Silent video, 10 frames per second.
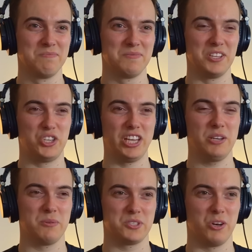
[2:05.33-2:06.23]
The
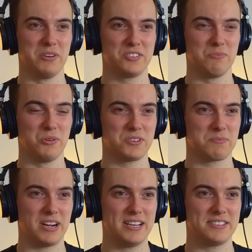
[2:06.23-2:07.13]
jelly was almost more
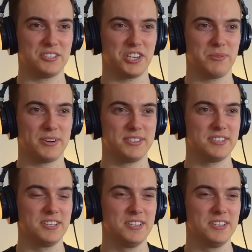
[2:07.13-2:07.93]
surprised than she was.